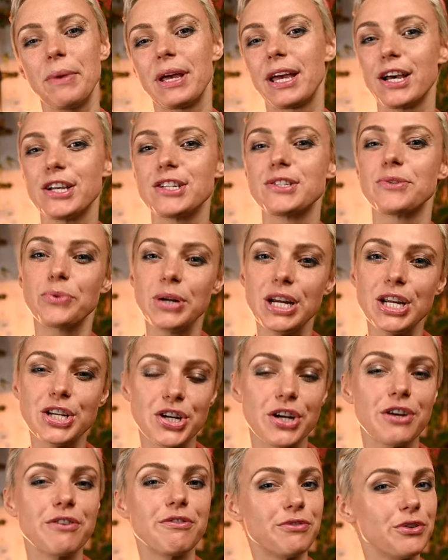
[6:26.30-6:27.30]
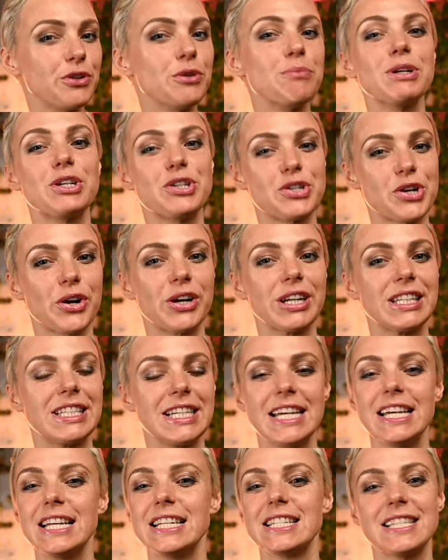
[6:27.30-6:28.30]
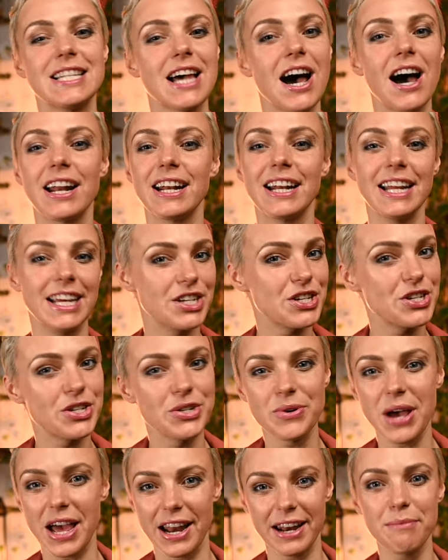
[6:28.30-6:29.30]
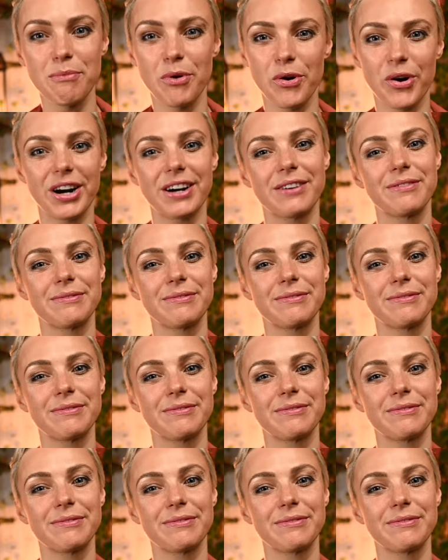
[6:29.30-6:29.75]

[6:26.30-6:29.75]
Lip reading: because reaching full maturity is not an issue anymore.